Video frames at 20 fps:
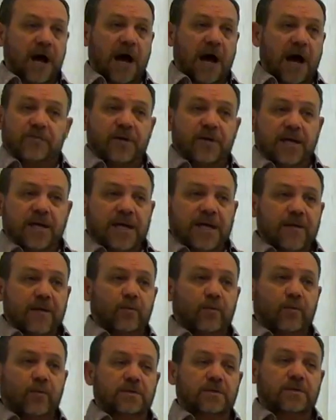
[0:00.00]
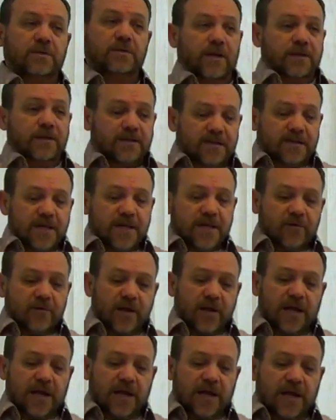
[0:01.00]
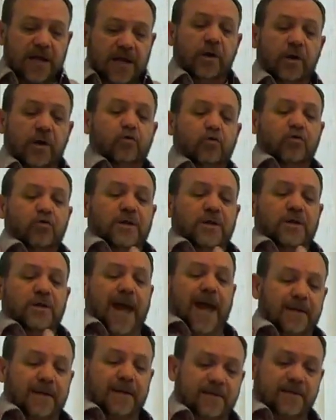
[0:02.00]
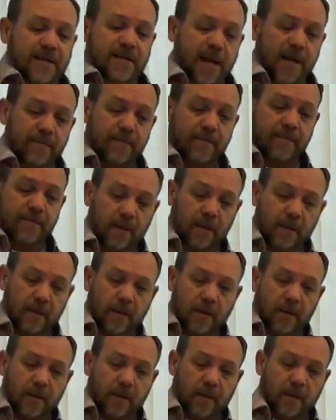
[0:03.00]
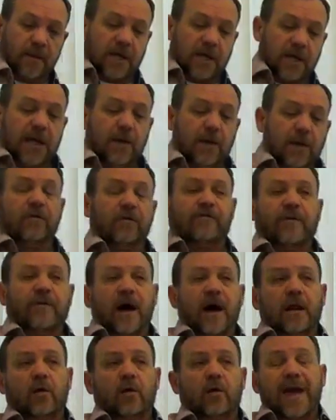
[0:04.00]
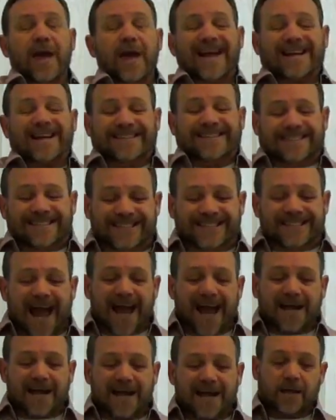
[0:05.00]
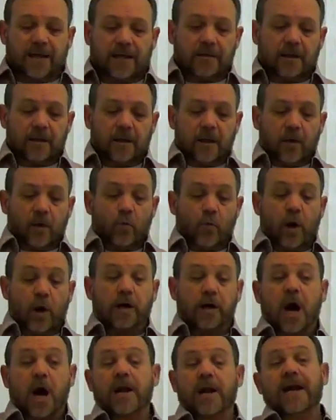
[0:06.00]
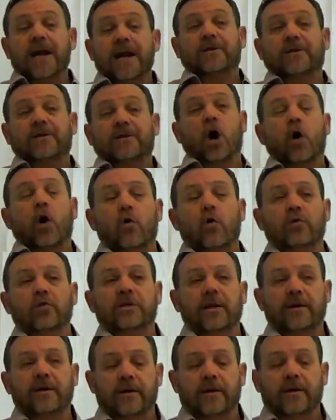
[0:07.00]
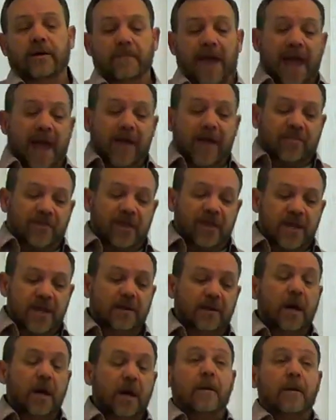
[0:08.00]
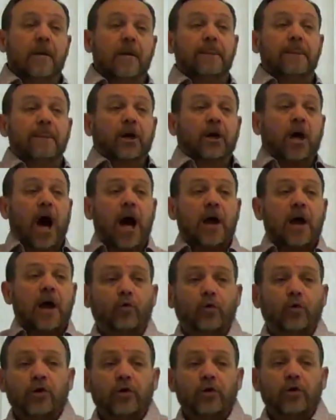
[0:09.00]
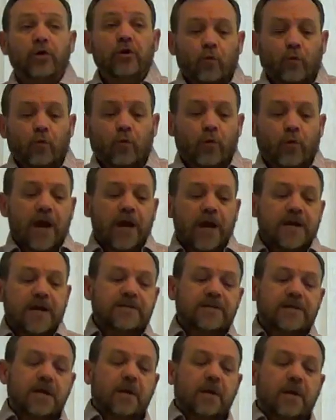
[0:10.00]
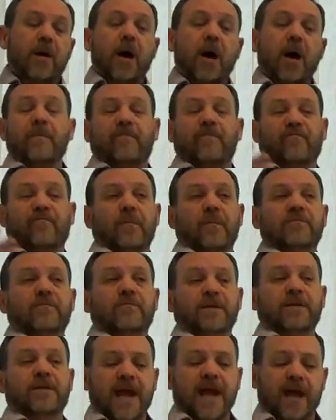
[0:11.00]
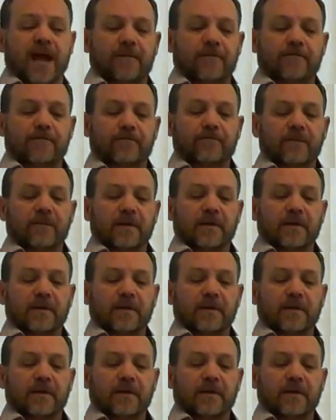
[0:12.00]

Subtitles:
I think we could see here that he was going to guess that he would follow exactly what God had told him, and then God would raise him up from the dead.